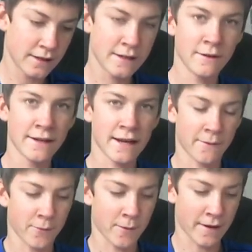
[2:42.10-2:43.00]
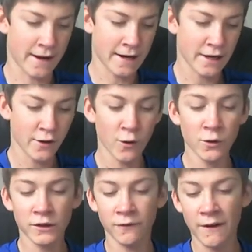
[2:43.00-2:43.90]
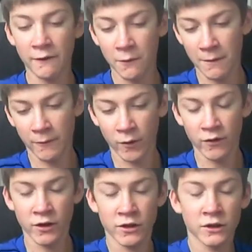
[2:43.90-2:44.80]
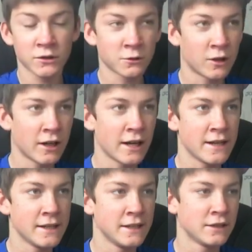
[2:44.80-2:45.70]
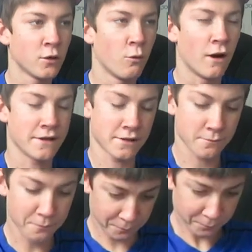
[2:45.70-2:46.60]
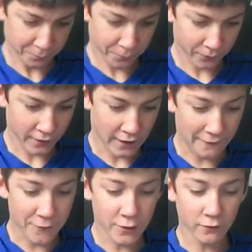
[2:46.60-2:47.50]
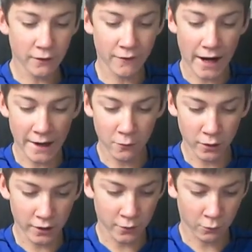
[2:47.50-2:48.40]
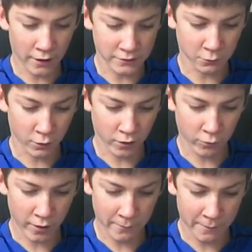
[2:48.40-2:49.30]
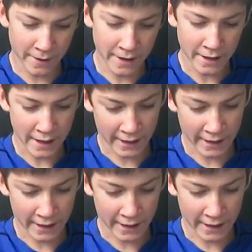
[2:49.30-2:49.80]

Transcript: He DM'd me that. Who's your favorite member of the Joogsquad is West. If you could live anywhere in the West, where would it be?